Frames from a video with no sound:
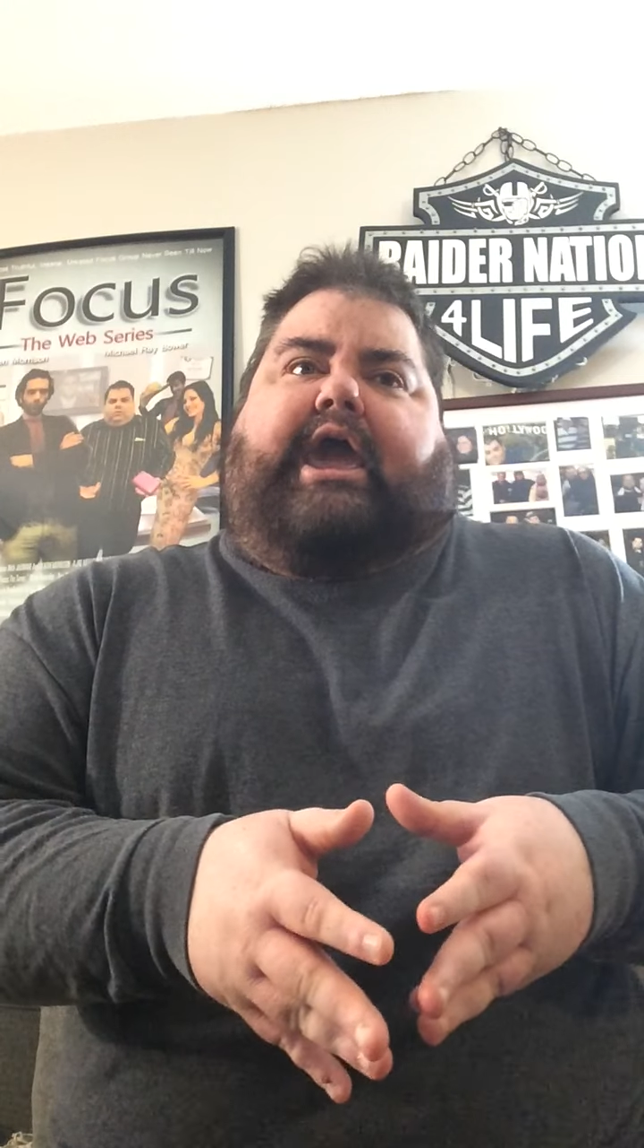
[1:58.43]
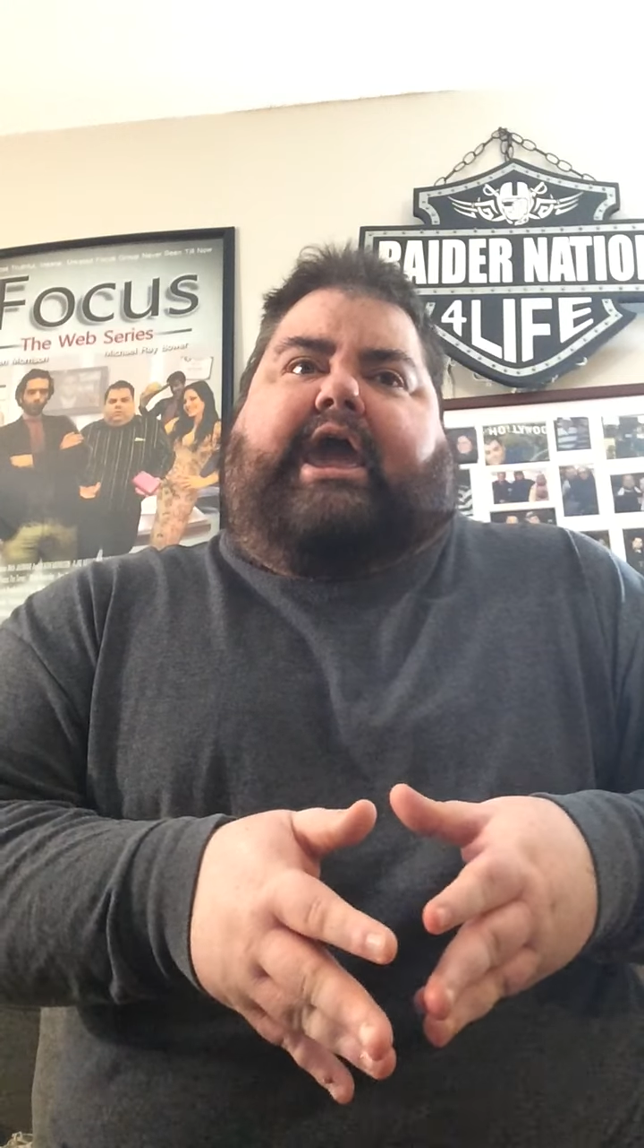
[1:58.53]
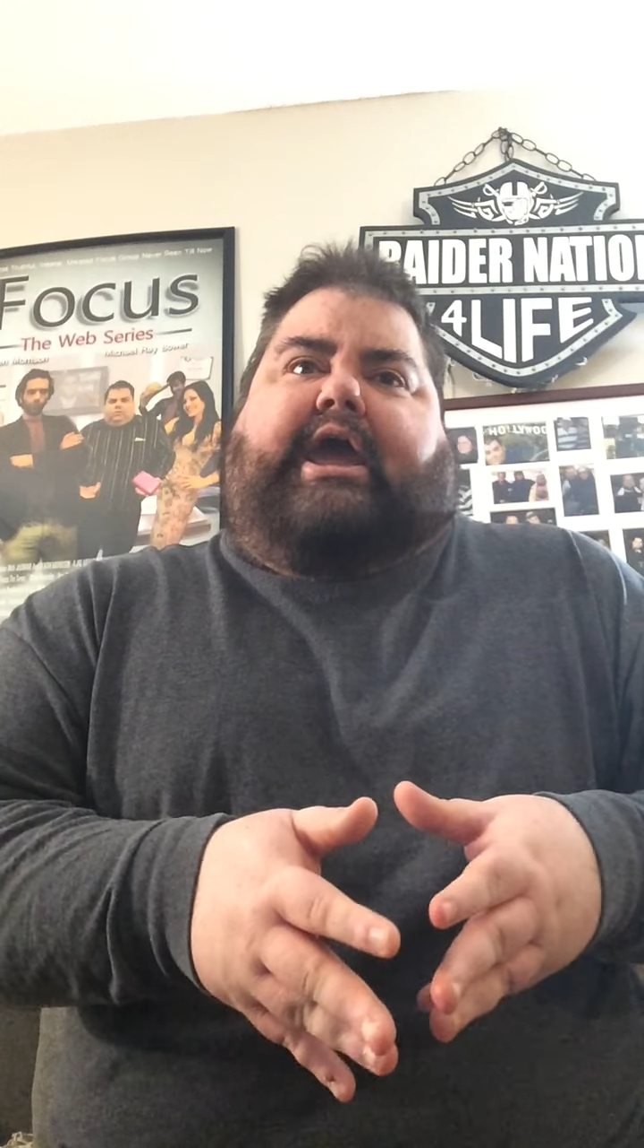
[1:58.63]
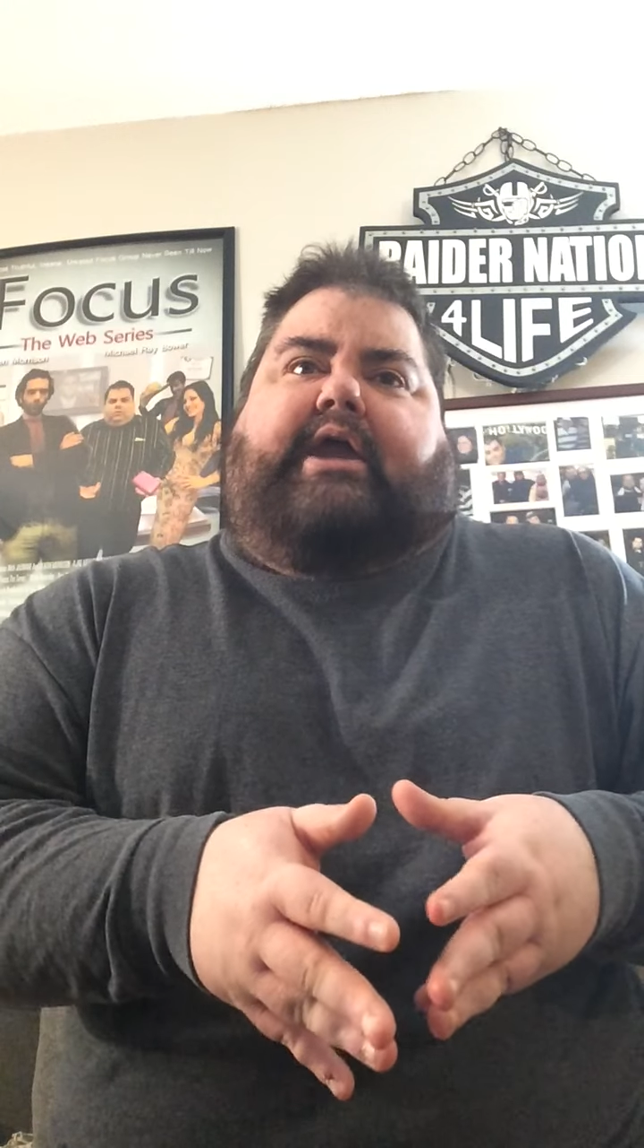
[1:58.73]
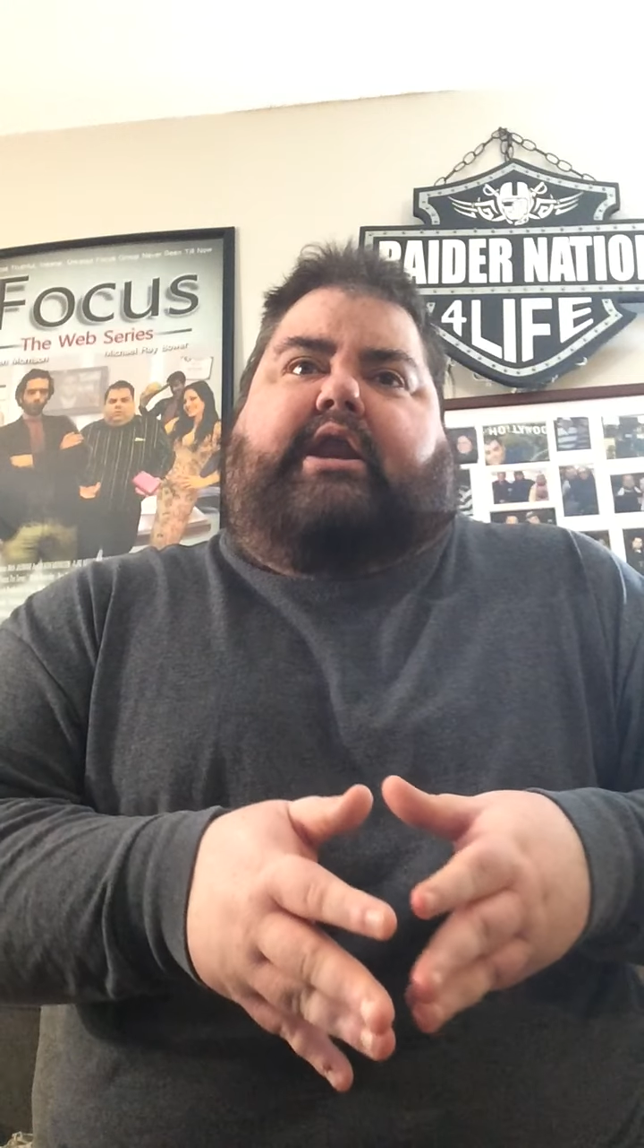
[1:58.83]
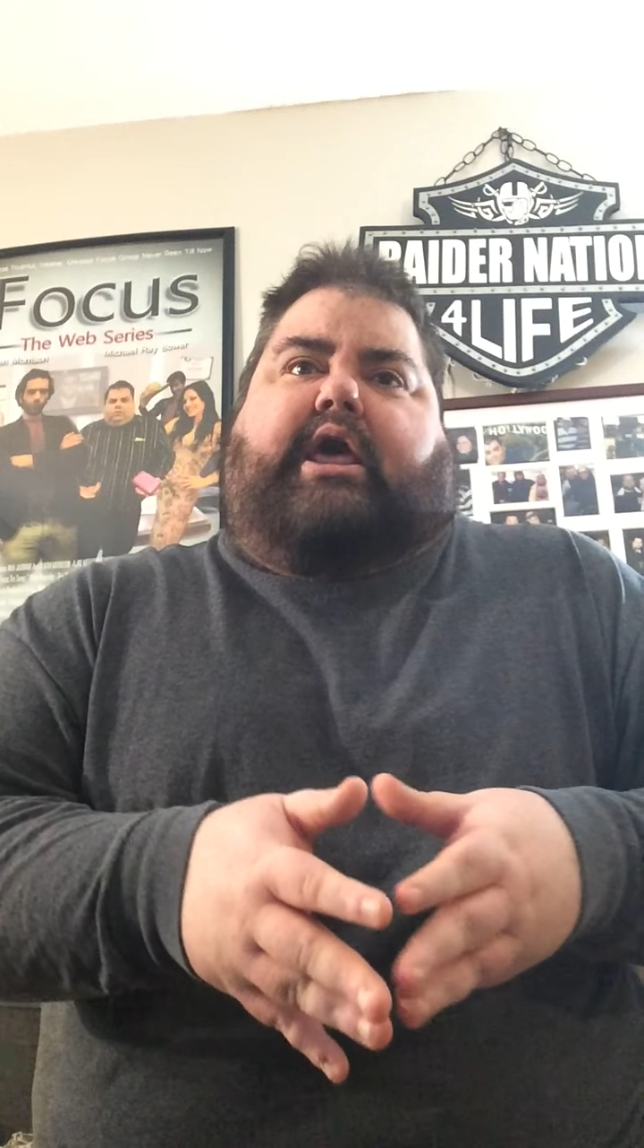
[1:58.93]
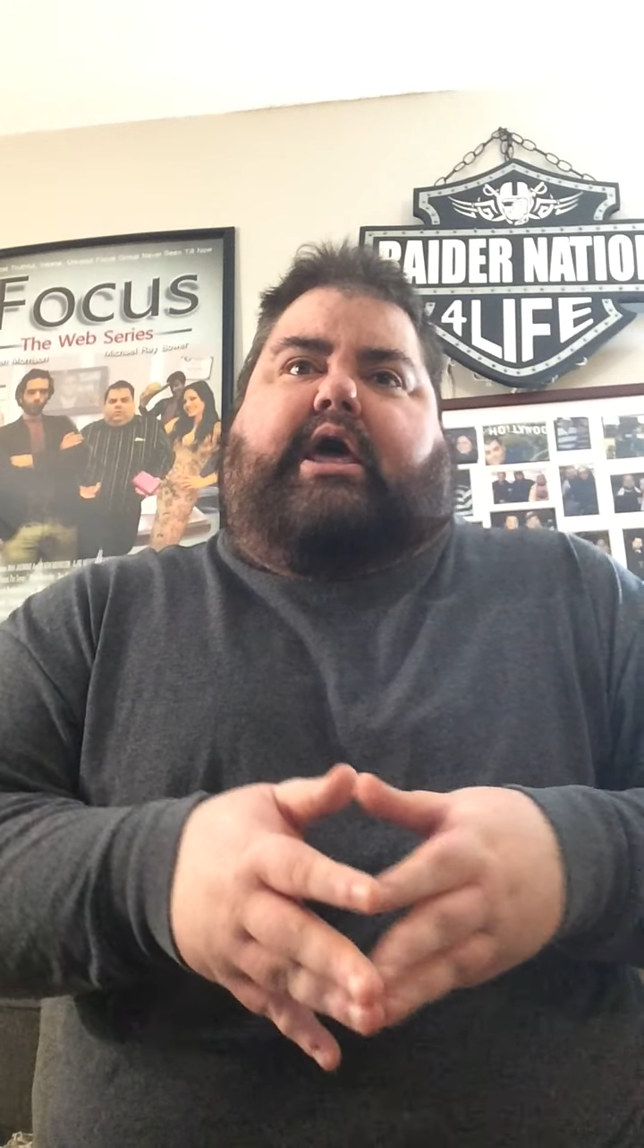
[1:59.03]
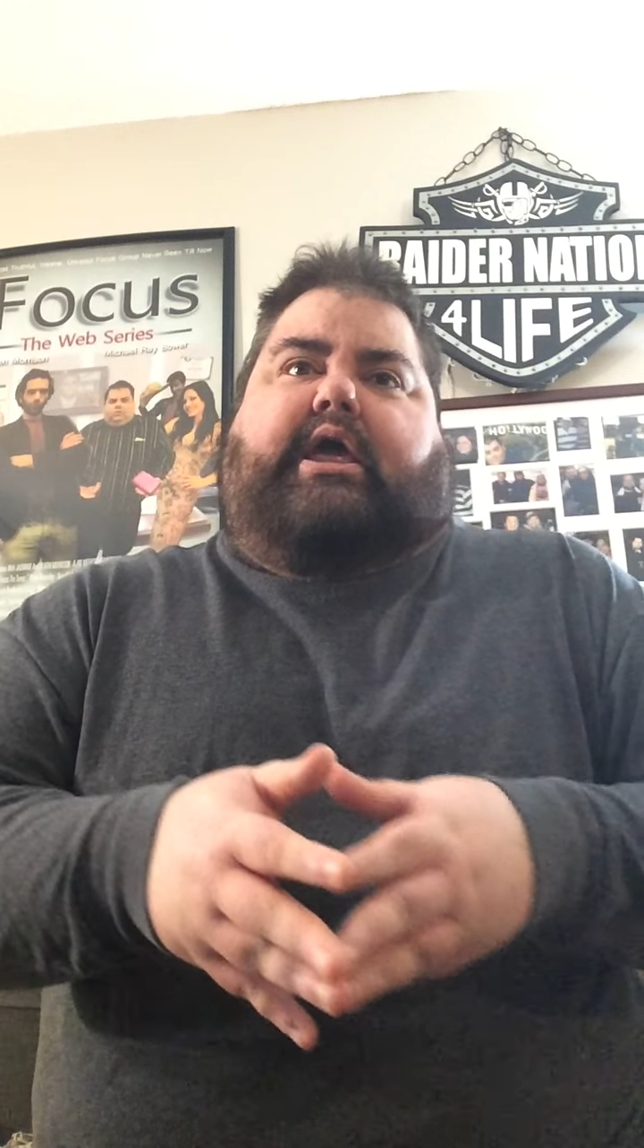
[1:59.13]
And